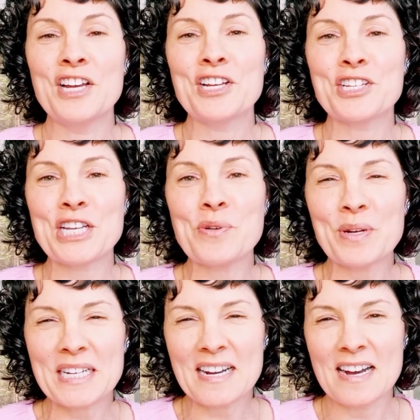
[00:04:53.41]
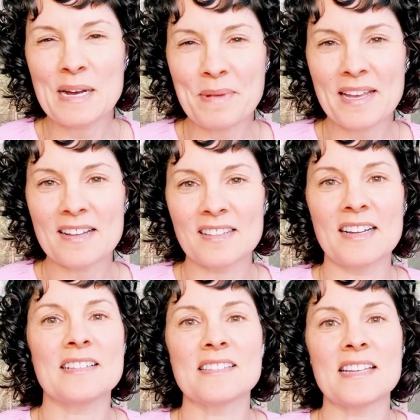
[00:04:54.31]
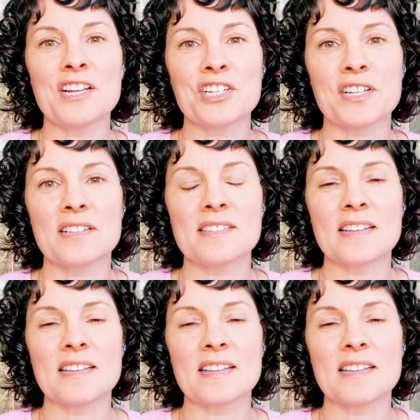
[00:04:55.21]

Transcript: she would come in client sessions.